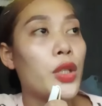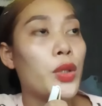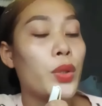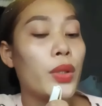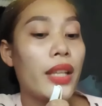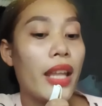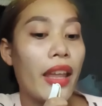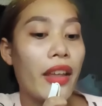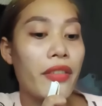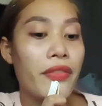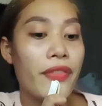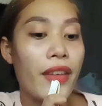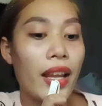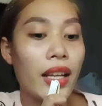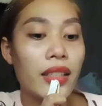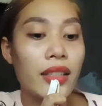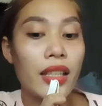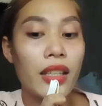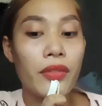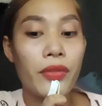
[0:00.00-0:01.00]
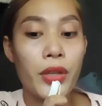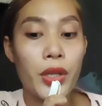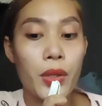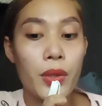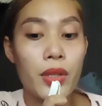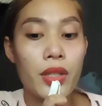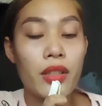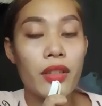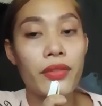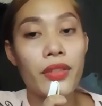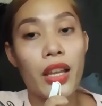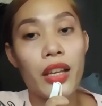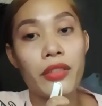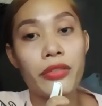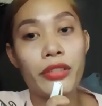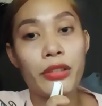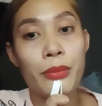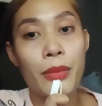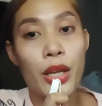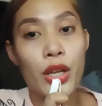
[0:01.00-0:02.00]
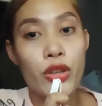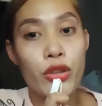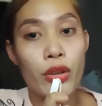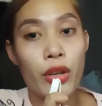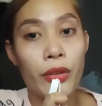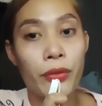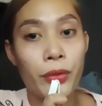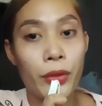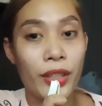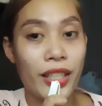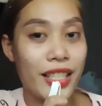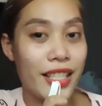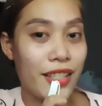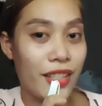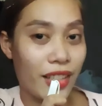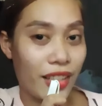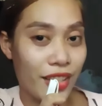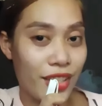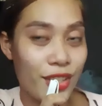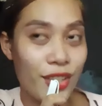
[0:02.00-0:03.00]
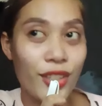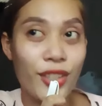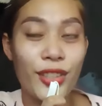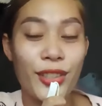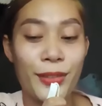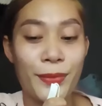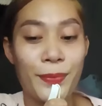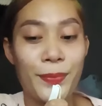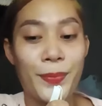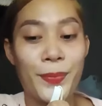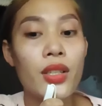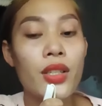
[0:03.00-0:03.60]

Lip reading: to the effective use of the information for instruction.